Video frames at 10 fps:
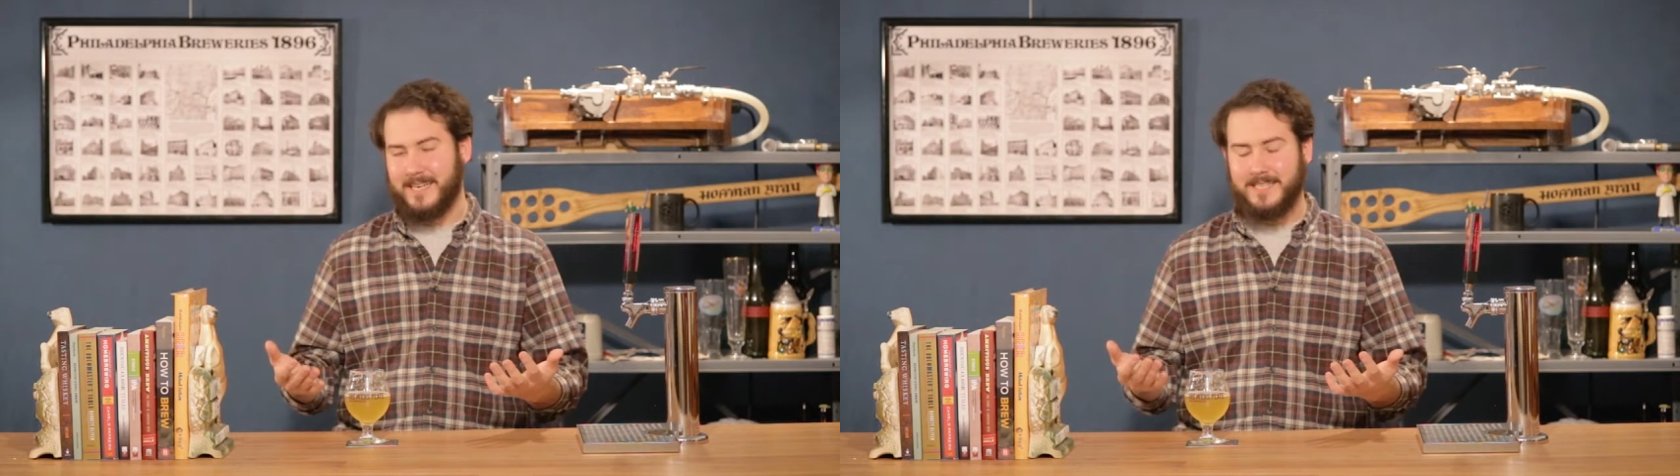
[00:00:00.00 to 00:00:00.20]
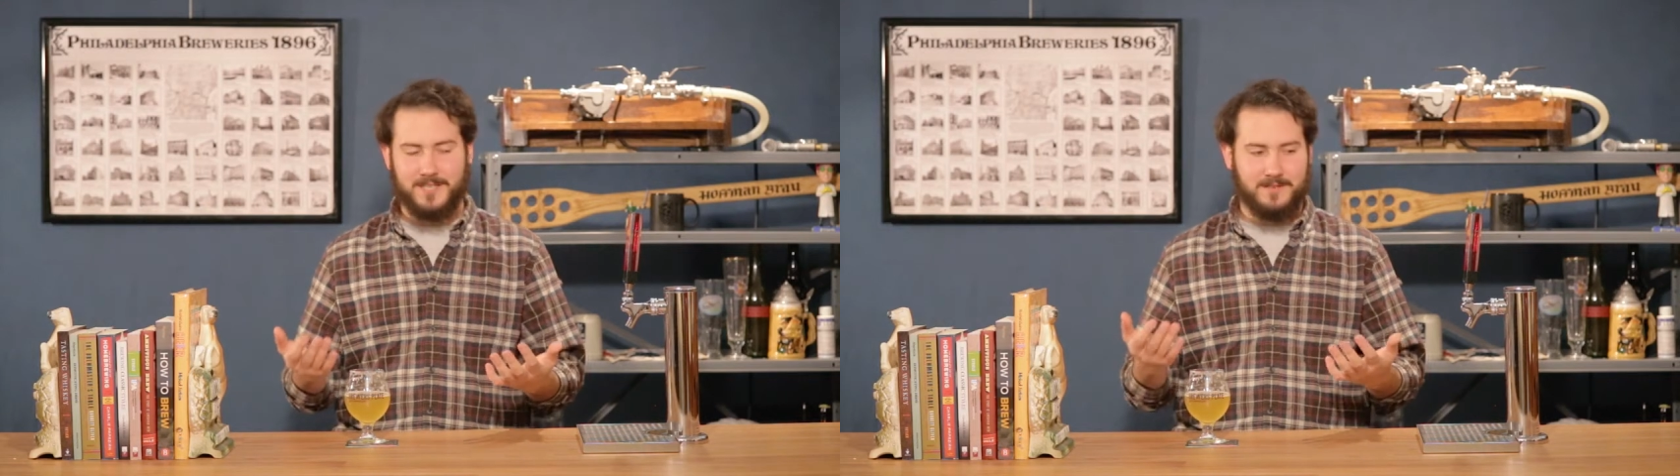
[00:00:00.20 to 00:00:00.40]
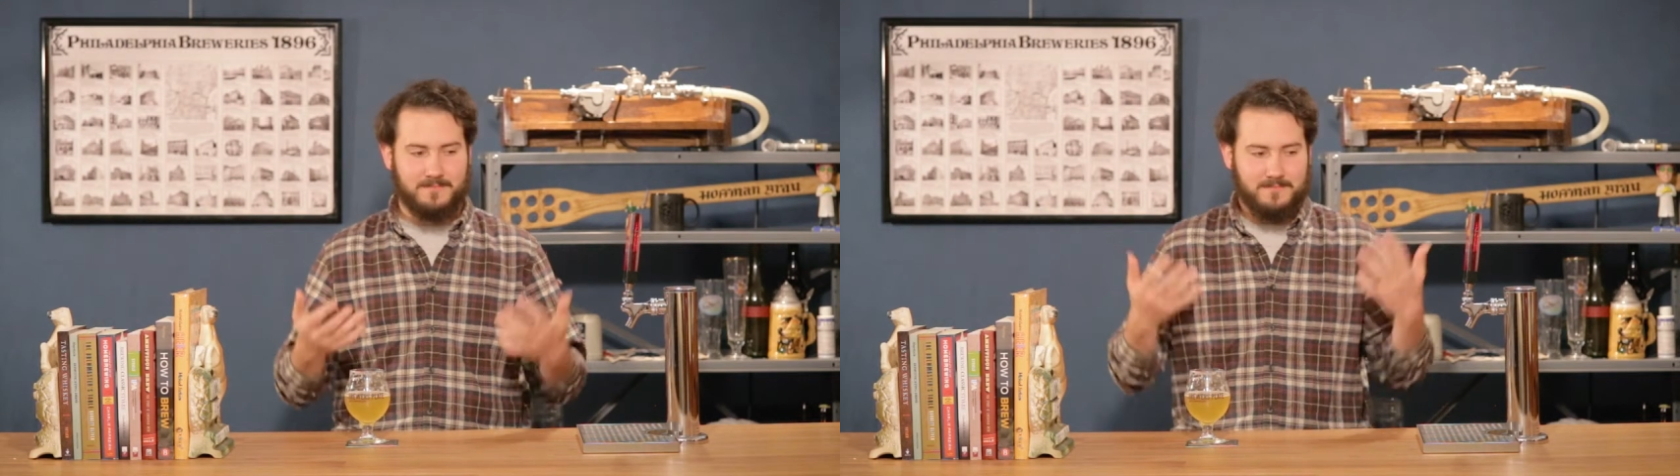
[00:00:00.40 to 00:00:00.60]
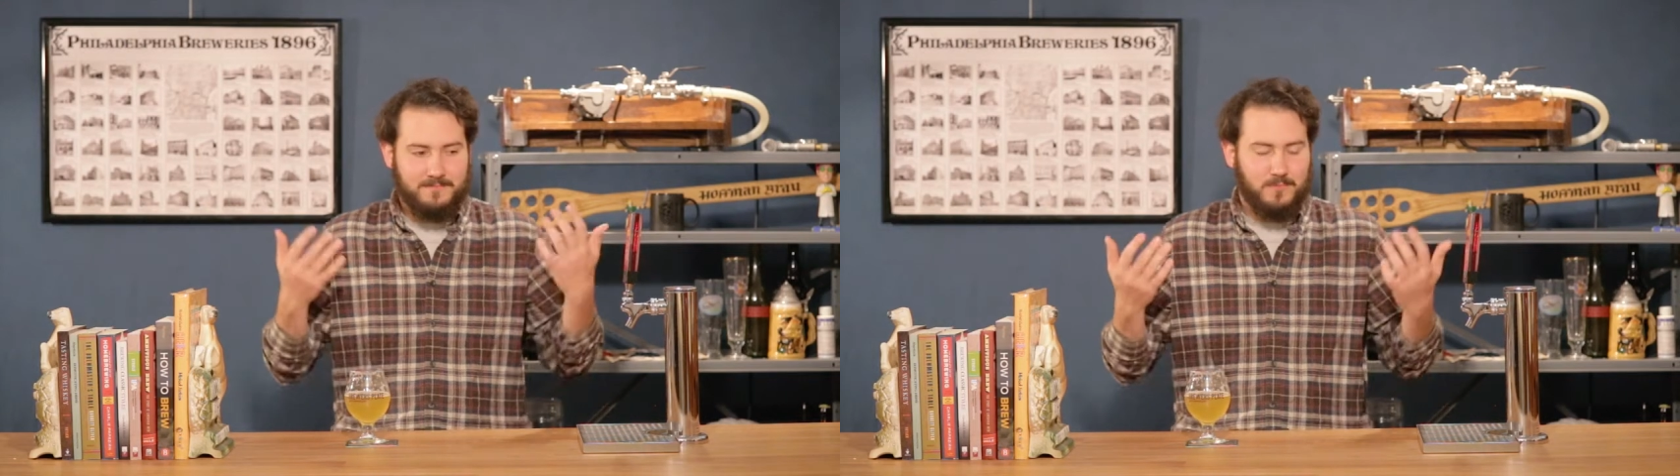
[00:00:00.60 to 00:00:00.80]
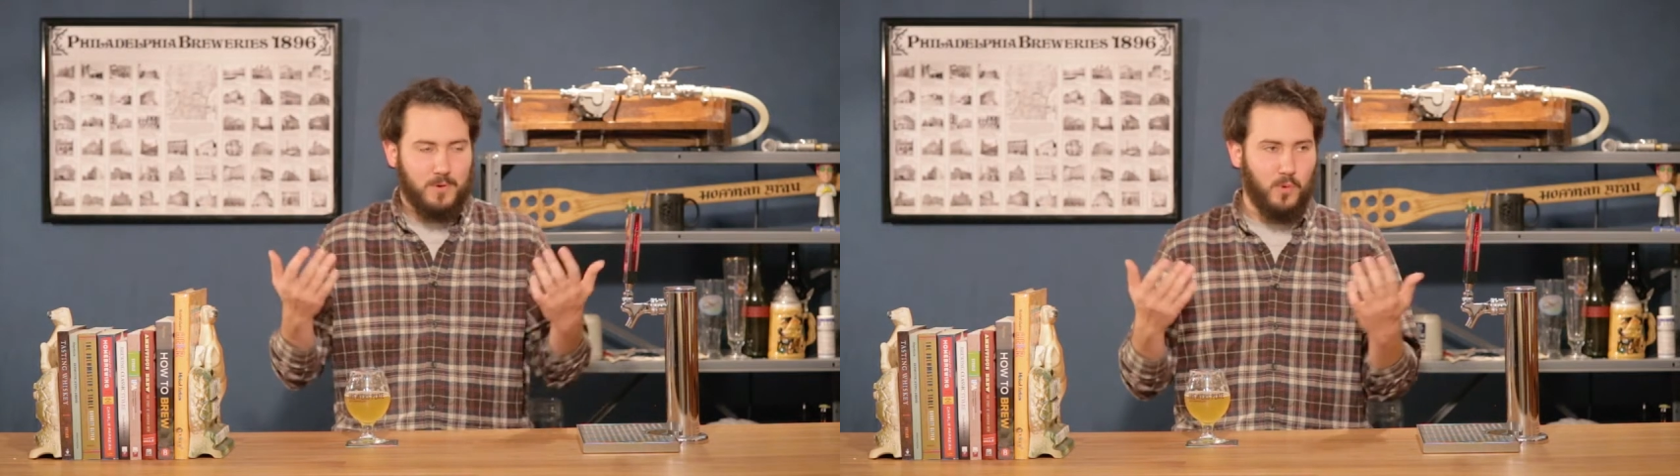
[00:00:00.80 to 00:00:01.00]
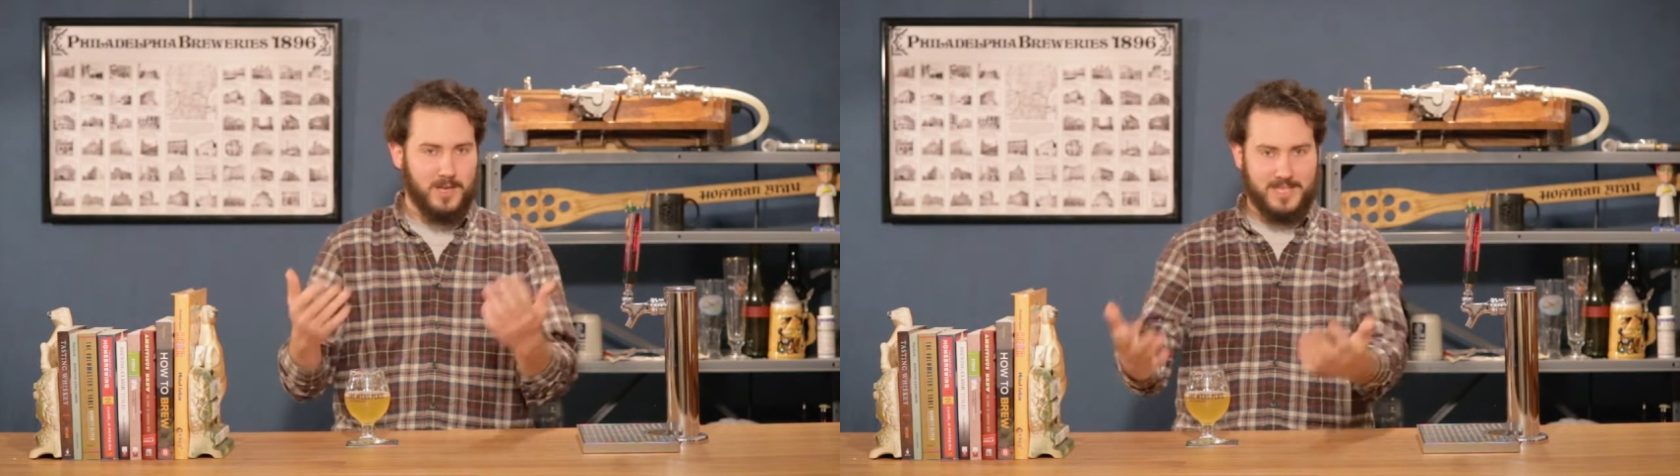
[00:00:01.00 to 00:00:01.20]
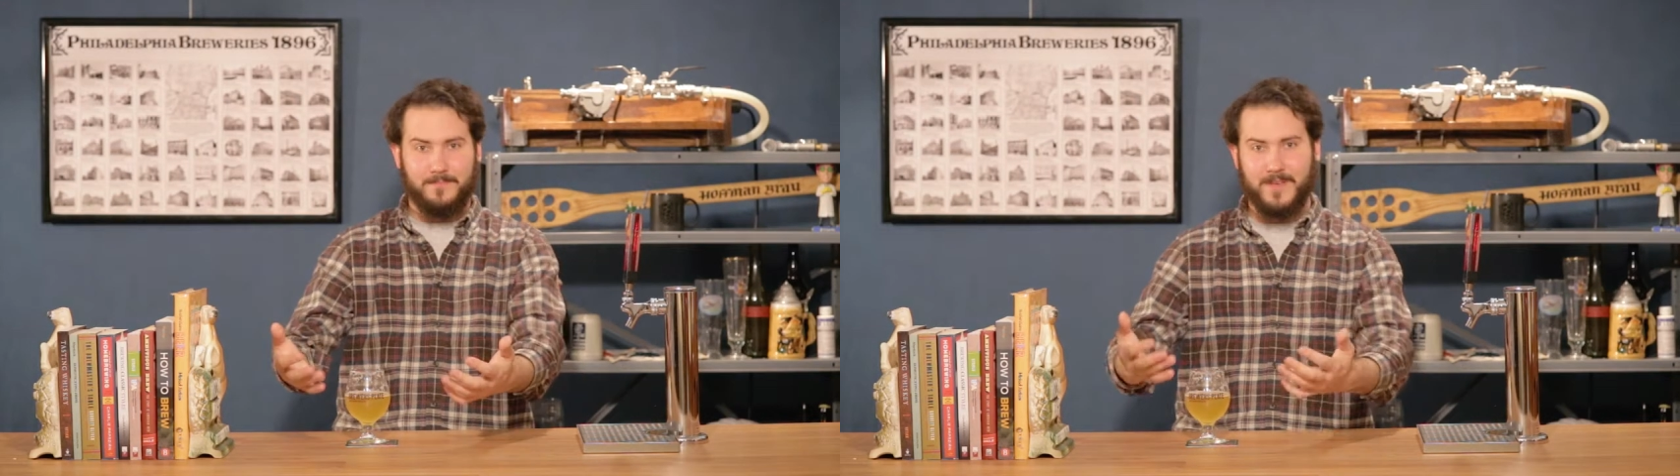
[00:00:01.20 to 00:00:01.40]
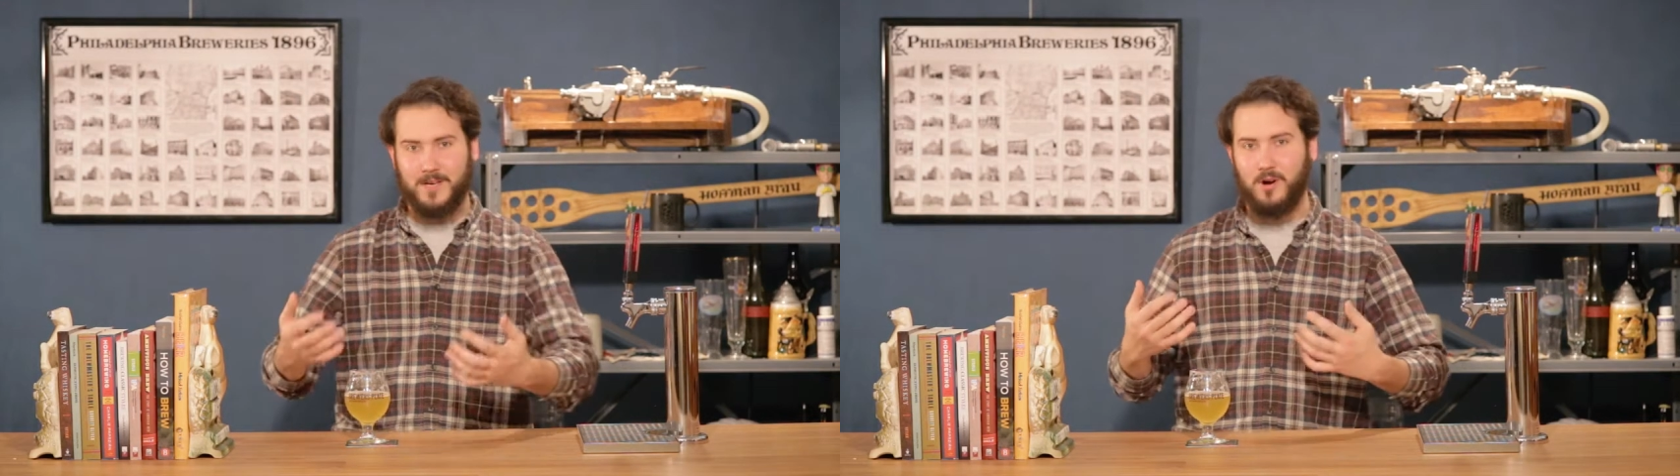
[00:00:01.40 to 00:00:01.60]
I just would want
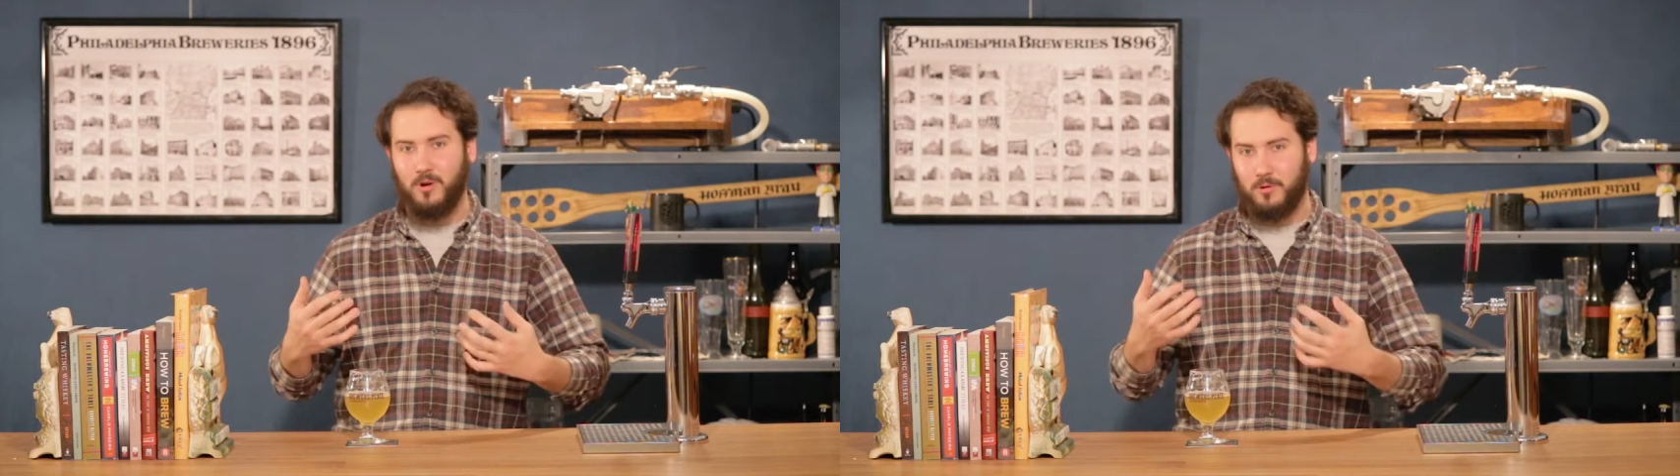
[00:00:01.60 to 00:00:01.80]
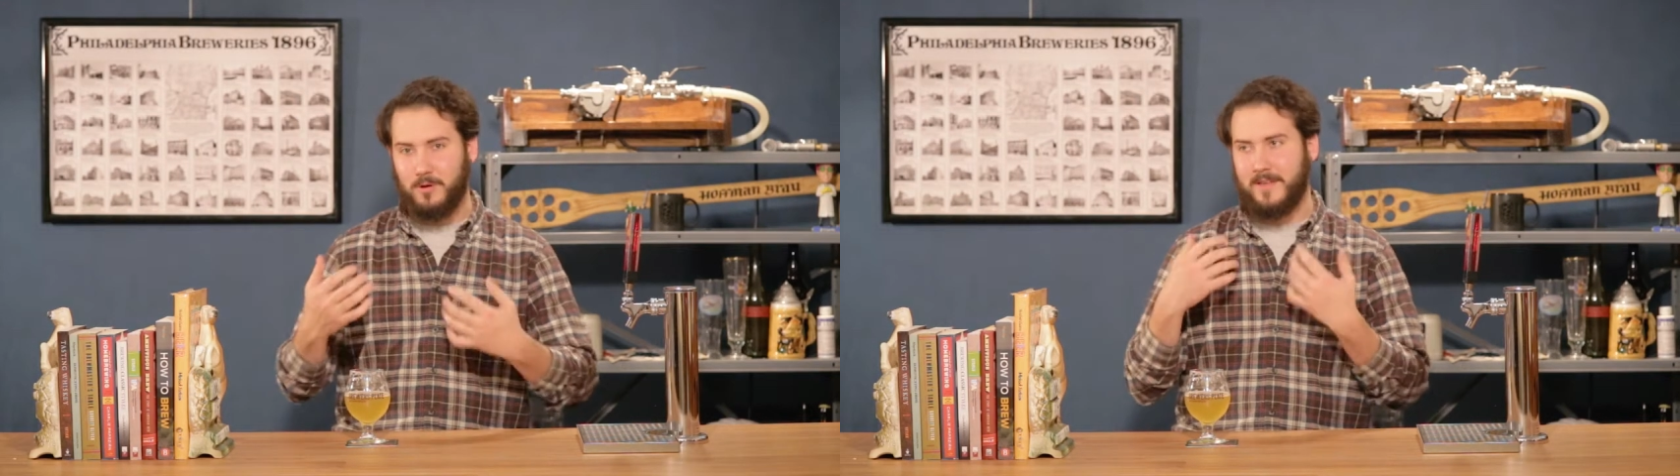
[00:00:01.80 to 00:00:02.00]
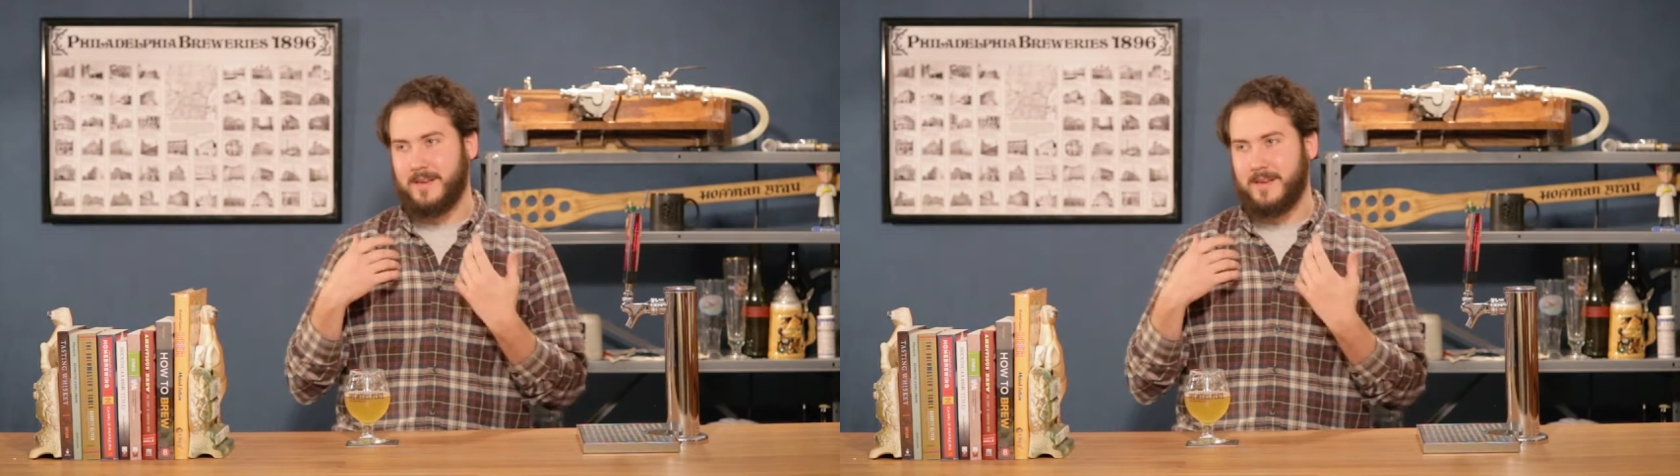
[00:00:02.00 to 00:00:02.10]
something cold